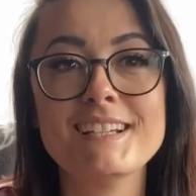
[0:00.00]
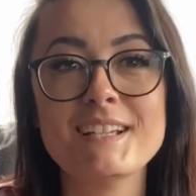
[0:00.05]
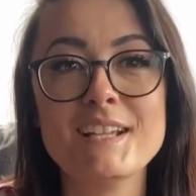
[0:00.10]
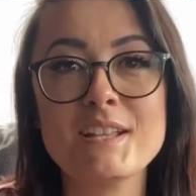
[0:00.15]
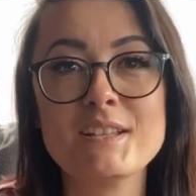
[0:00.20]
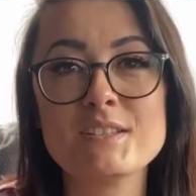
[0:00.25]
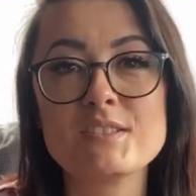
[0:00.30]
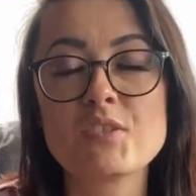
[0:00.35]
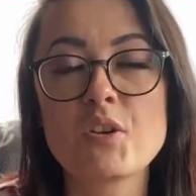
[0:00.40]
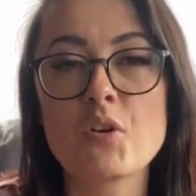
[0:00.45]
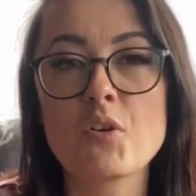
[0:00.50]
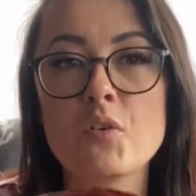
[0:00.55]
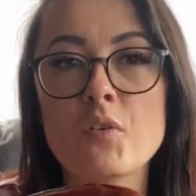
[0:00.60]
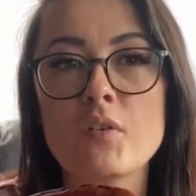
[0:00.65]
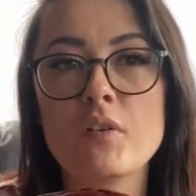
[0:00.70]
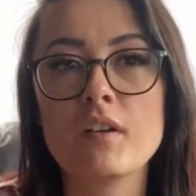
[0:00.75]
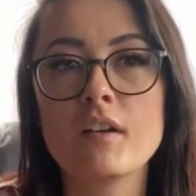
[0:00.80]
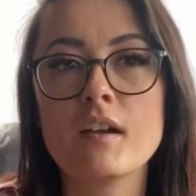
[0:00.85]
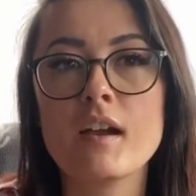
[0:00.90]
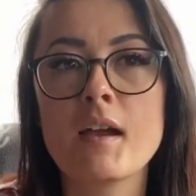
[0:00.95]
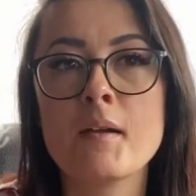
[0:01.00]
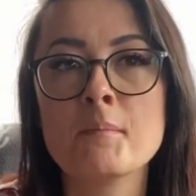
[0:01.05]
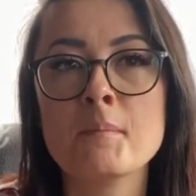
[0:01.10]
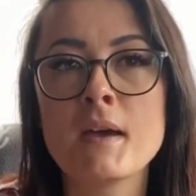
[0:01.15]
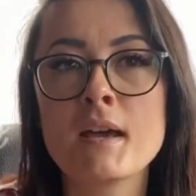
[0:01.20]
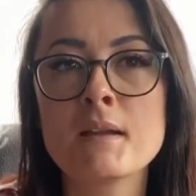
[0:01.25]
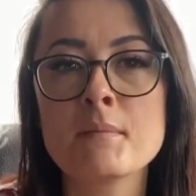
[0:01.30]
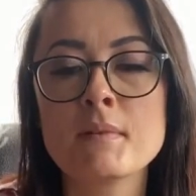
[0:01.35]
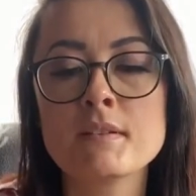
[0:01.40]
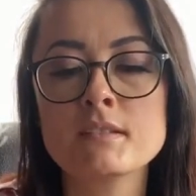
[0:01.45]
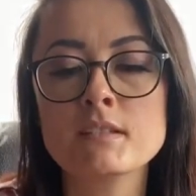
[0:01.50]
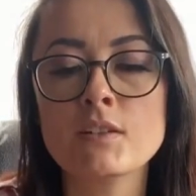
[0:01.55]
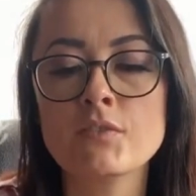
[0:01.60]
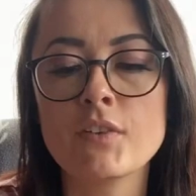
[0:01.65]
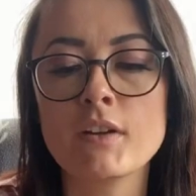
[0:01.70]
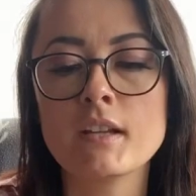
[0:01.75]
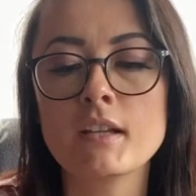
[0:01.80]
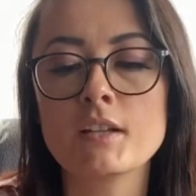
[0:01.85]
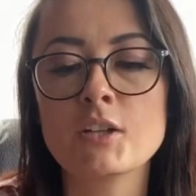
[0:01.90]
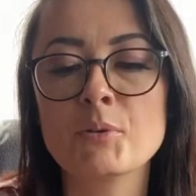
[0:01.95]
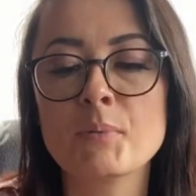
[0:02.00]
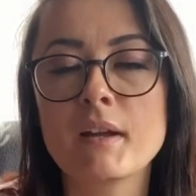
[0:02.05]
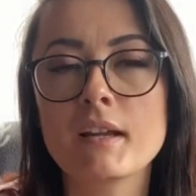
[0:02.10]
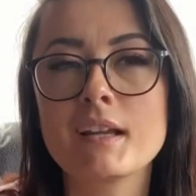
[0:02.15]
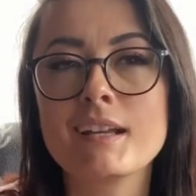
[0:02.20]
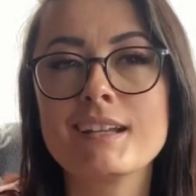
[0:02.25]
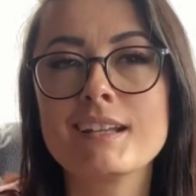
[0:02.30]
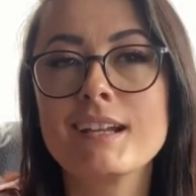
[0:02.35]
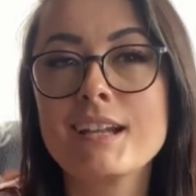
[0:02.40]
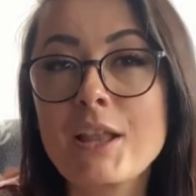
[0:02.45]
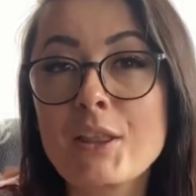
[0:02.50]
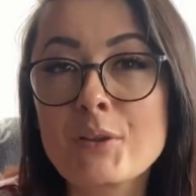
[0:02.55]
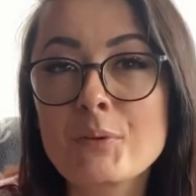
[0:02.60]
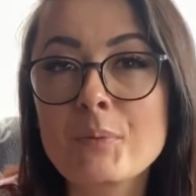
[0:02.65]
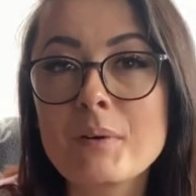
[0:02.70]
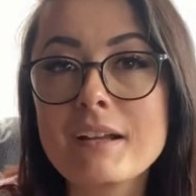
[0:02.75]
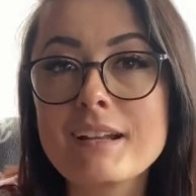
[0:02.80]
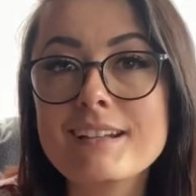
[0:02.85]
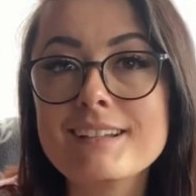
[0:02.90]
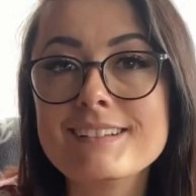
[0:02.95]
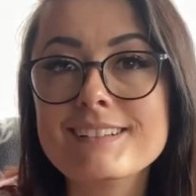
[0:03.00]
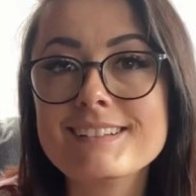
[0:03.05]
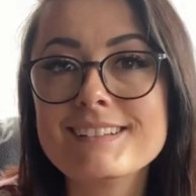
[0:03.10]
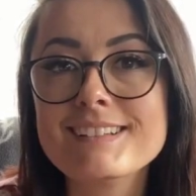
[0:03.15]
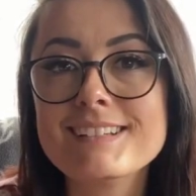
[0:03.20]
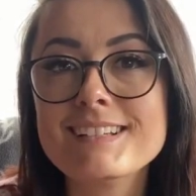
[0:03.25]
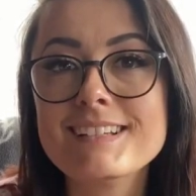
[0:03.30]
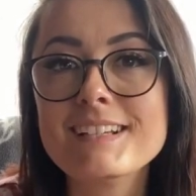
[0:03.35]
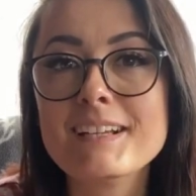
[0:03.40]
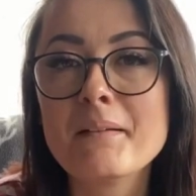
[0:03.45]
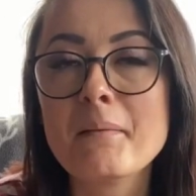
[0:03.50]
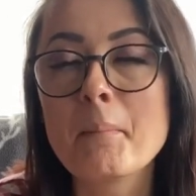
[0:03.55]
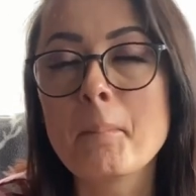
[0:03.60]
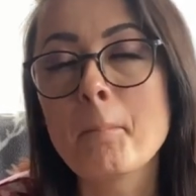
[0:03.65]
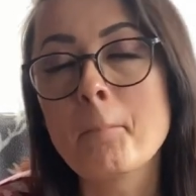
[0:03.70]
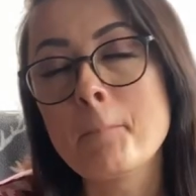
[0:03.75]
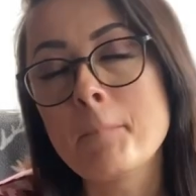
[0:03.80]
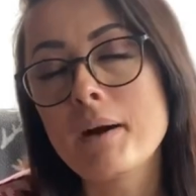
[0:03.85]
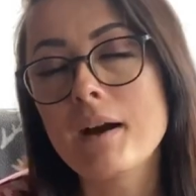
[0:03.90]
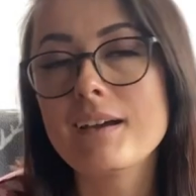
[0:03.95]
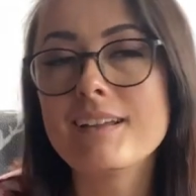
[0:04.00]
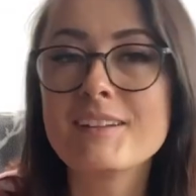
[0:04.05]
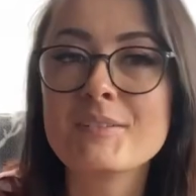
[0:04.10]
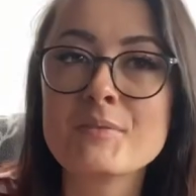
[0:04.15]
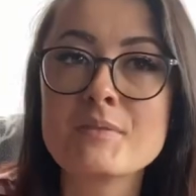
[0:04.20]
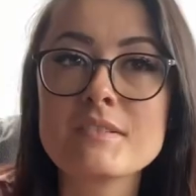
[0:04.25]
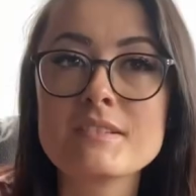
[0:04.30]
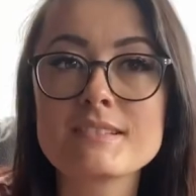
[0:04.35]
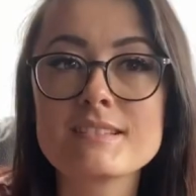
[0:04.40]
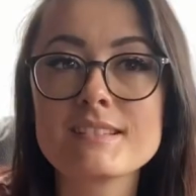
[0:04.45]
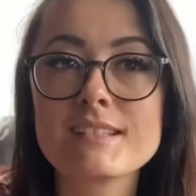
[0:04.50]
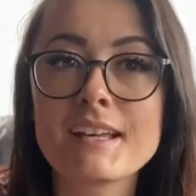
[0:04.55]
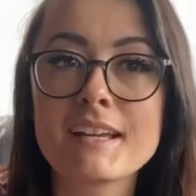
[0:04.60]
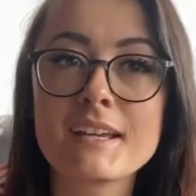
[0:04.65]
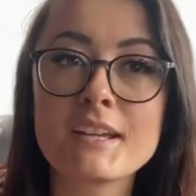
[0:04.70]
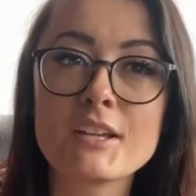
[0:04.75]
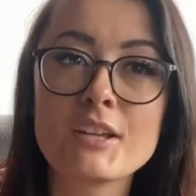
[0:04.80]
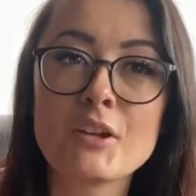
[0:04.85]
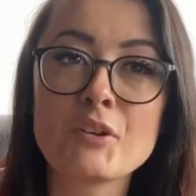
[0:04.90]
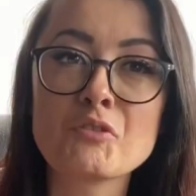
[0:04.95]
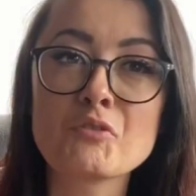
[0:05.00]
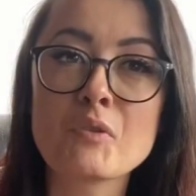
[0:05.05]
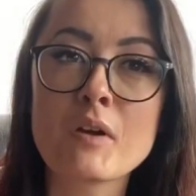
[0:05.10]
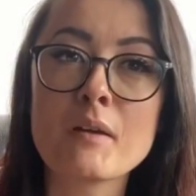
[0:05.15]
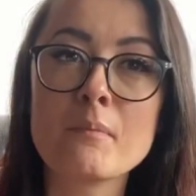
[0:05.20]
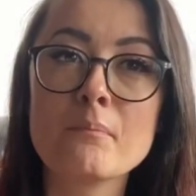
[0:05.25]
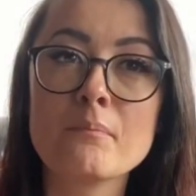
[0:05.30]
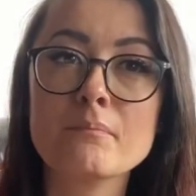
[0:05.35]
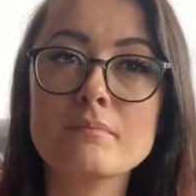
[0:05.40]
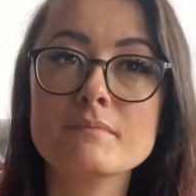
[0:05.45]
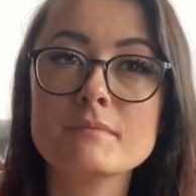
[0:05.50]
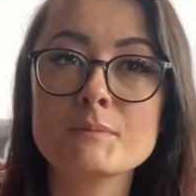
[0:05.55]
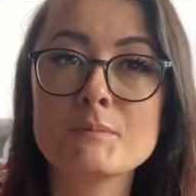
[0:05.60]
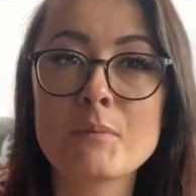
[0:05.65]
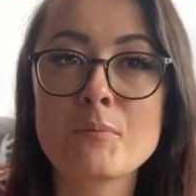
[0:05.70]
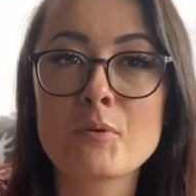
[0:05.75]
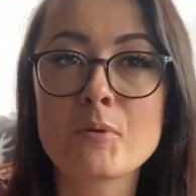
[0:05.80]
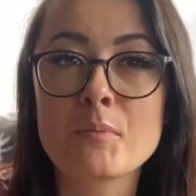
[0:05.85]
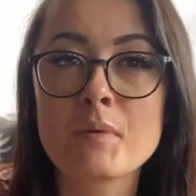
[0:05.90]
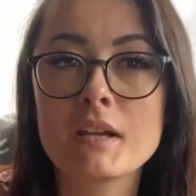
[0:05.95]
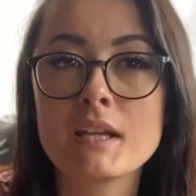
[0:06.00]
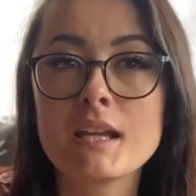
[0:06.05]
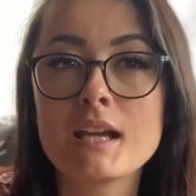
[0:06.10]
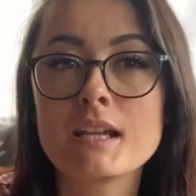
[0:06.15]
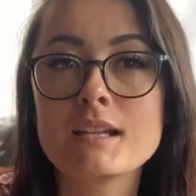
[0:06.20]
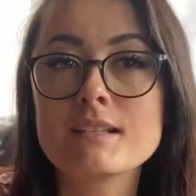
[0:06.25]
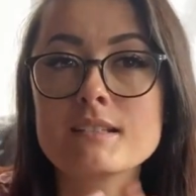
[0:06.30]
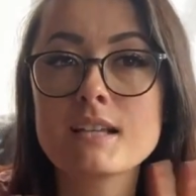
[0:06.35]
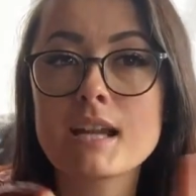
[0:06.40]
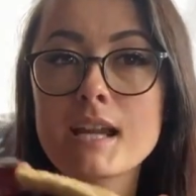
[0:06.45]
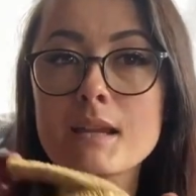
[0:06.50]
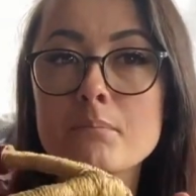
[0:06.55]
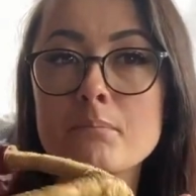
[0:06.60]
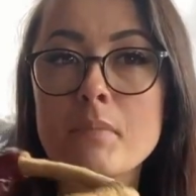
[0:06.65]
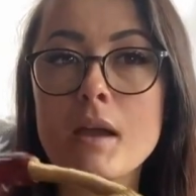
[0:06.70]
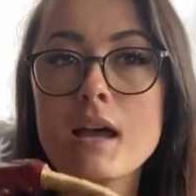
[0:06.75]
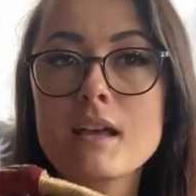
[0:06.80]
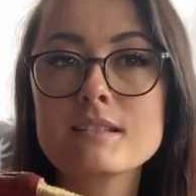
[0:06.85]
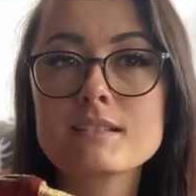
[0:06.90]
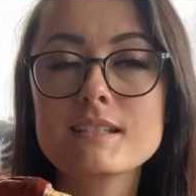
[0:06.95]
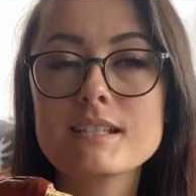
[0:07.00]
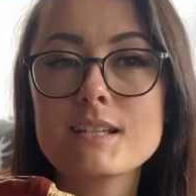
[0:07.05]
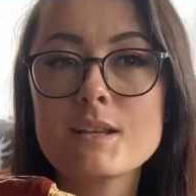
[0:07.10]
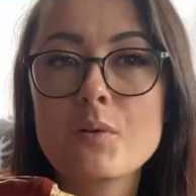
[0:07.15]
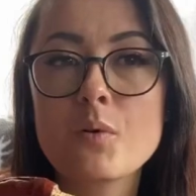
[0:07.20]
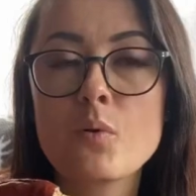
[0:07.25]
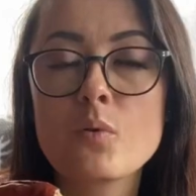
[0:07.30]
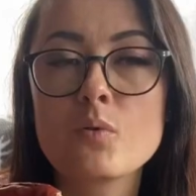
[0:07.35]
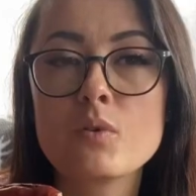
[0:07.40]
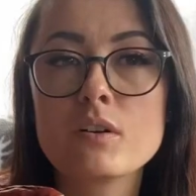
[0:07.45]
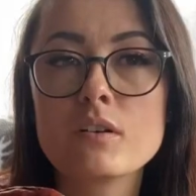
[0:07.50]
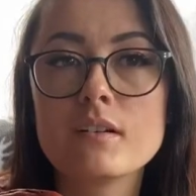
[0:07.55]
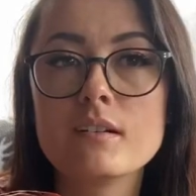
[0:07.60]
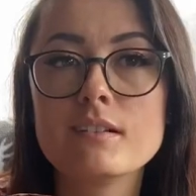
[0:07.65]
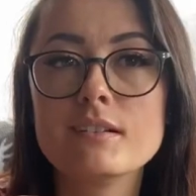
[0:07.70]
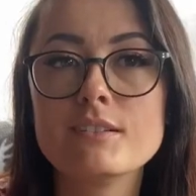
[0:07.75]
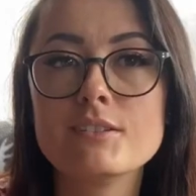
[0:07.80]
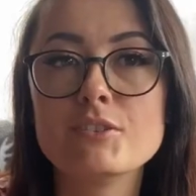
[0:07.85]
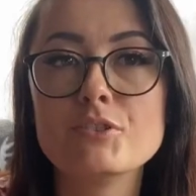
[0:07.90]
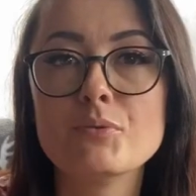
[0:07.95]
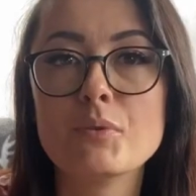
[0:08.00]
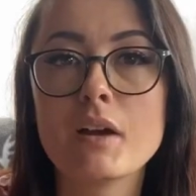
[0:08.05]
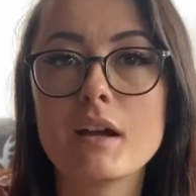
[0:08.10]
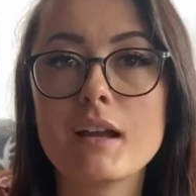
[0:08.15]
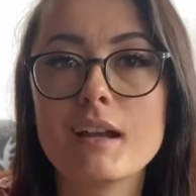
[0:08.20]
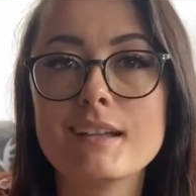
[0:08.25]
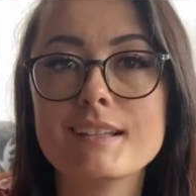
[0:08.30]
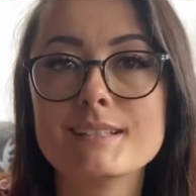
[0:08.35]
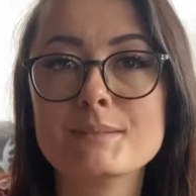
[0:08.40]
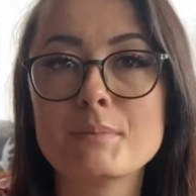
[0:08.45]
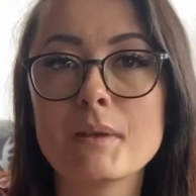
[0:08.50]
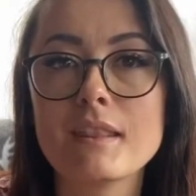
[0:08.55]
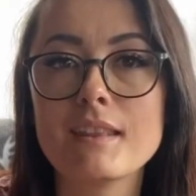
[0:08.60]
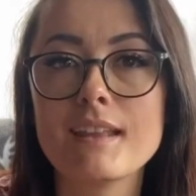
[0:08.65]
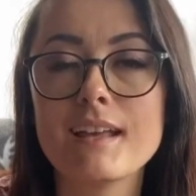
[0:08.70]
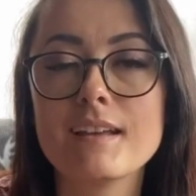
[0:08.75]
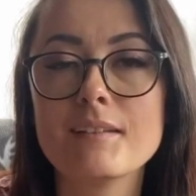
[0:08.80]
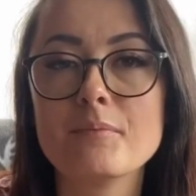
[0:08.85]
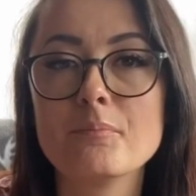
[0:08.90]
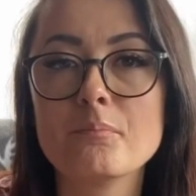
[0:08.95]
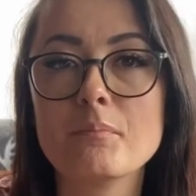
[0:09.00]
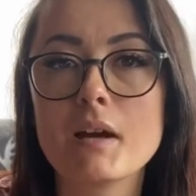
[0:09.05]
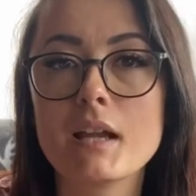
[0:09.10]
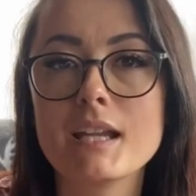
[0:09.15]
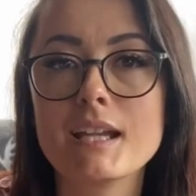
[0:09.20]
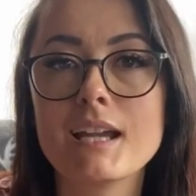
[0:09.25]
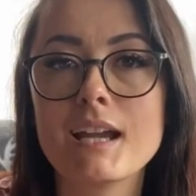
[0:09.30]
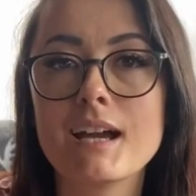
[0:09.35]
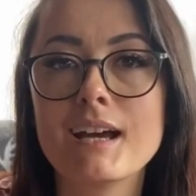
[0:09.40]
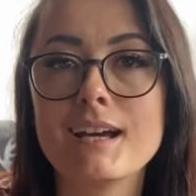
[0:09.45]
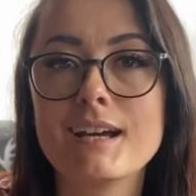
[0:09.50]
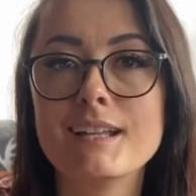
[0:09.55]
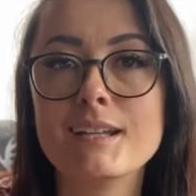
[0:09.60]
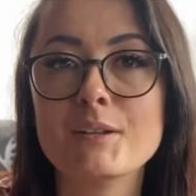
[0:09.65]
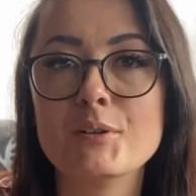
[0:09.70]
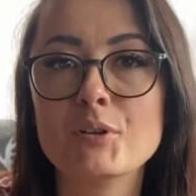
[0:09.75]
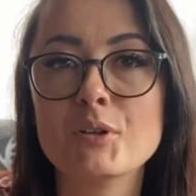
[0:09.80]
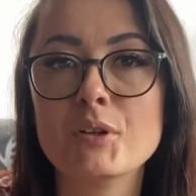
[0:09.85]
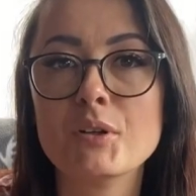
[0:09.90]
And so I'm mad at myself I didn't go back and get another one, but it was like, you know, do I spend more money on a second basket, or do I spend that money on